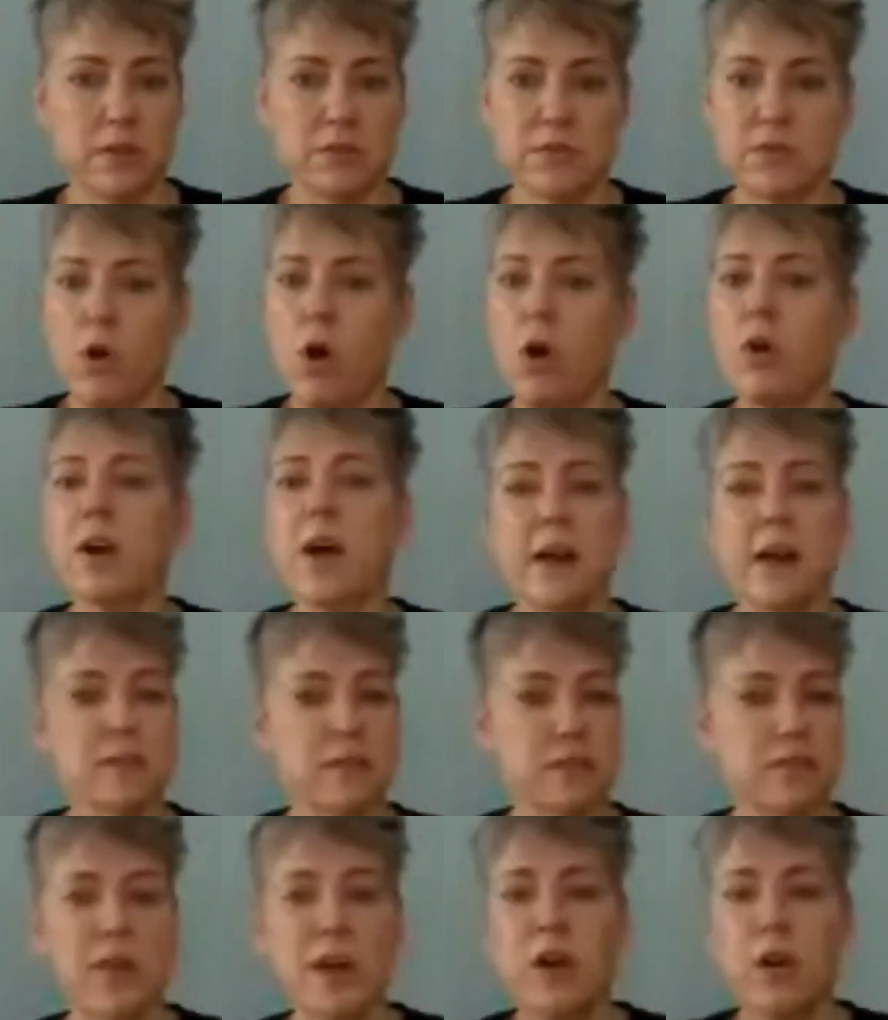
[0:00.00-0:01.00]
There's all
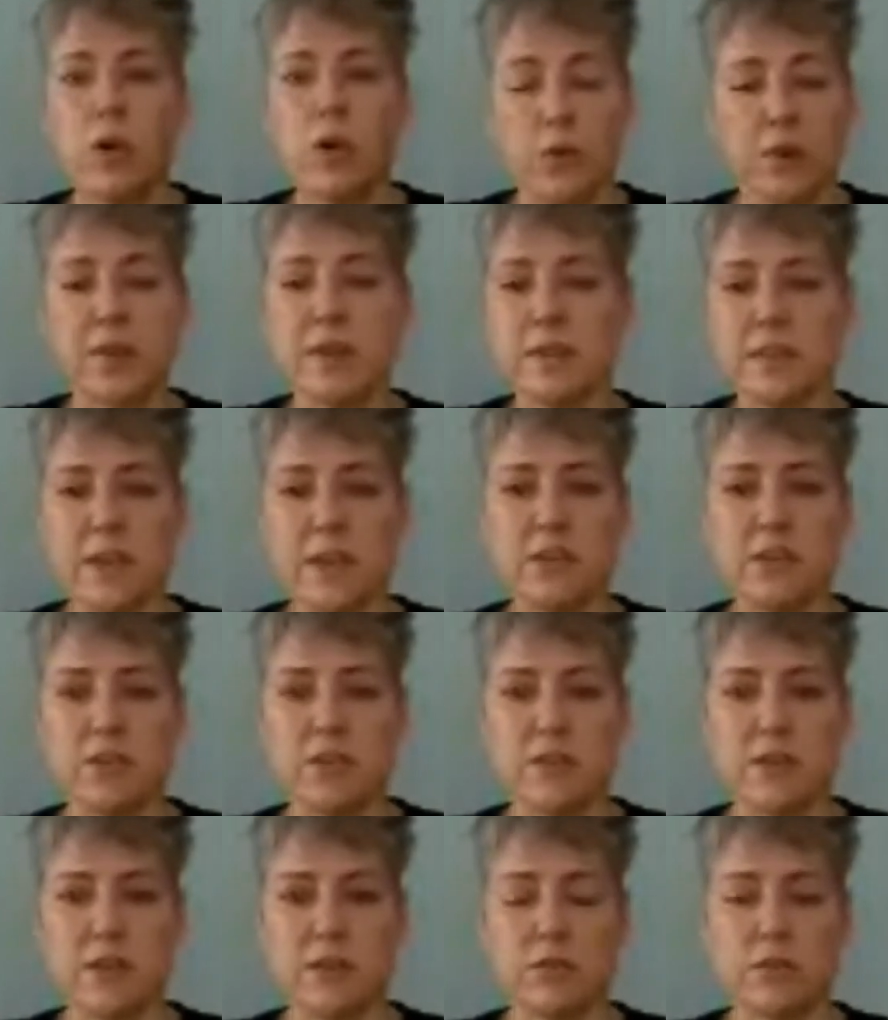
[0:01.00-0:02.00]
kinds of
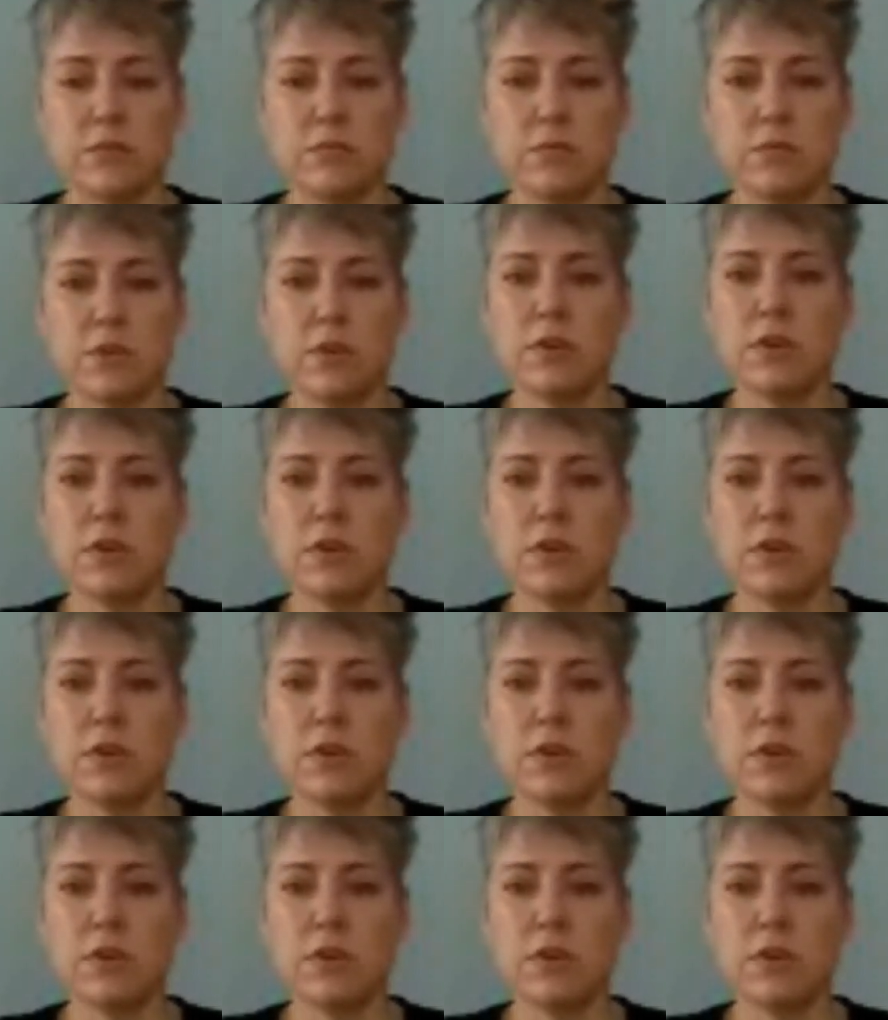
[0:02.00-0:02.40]
organizations that